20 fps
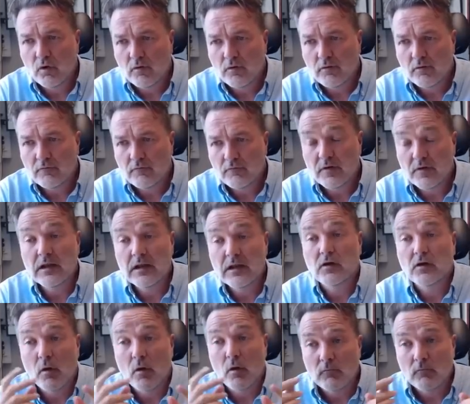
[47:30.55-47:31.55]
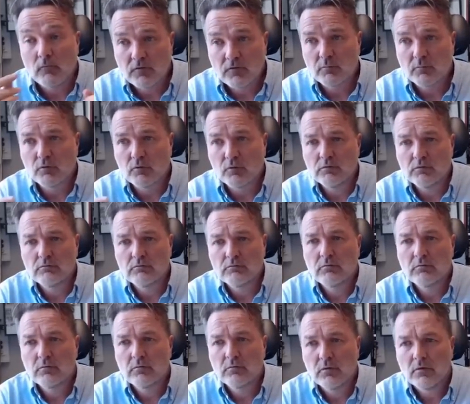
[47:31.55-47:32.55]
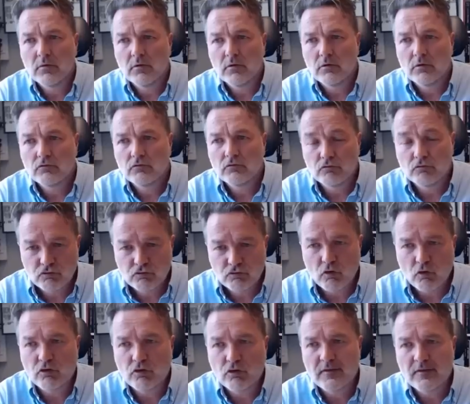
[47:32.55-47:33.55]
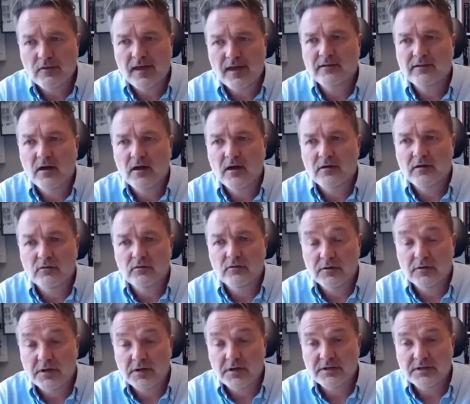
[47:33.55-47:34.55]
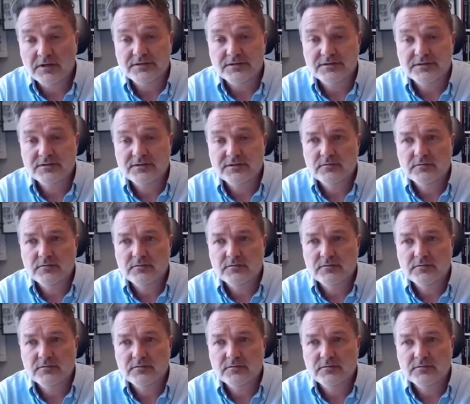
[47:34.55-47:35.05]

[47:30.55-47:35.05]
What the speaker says: feel comfortable to join that kind of alliance.